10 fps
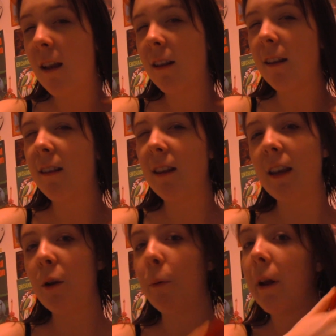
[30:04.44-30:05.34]
to
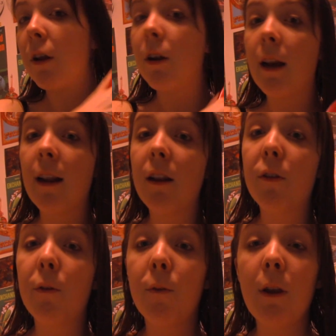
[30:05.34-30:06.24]
see whether or not it's
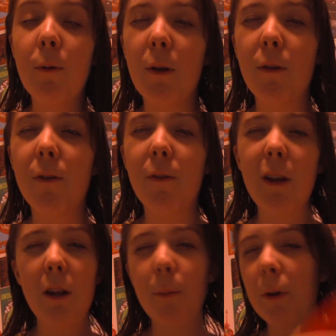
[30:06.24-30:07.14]
even
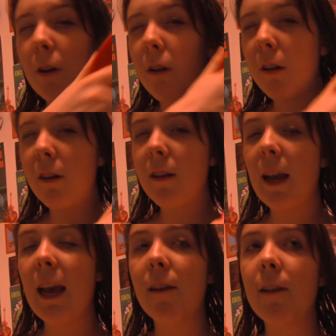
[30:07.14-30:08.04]
feasible to
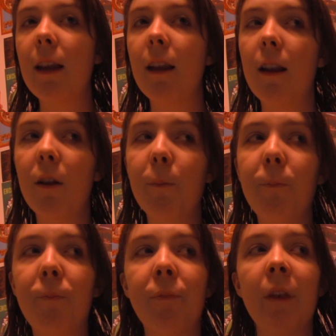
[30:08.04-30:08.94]
have
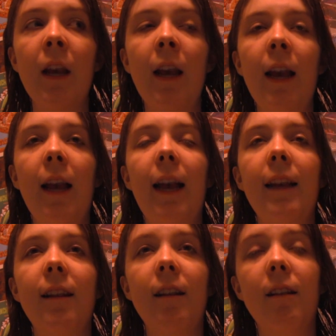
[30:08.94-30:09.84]
him
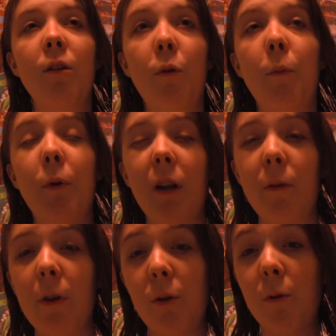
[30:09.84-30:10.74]
as this dual point
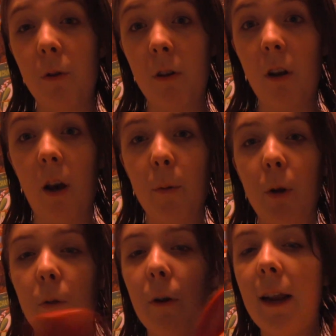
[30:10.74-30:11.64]
of view
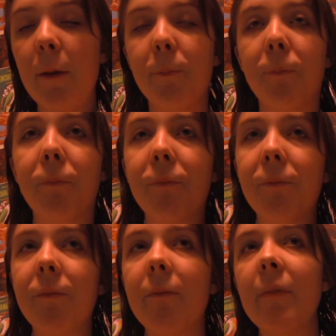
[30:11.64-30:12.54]
novel, right?
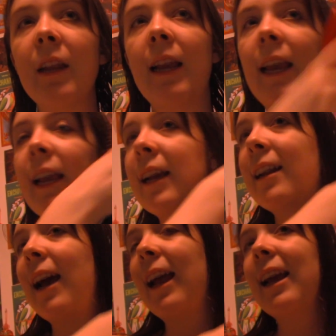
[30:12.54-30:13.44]

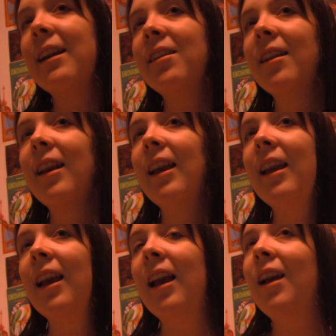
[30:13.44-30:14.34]
And I
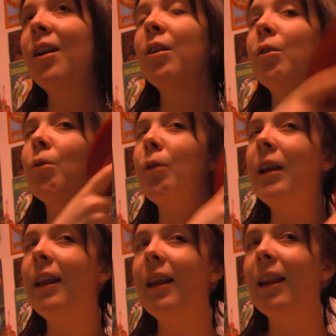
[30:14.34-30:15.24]
actually
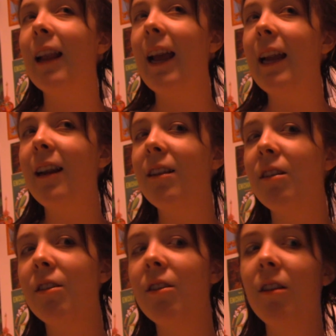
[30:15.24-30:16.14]
really
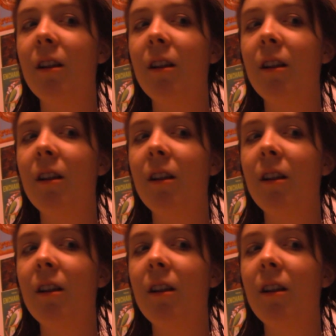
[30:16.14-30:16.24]
liked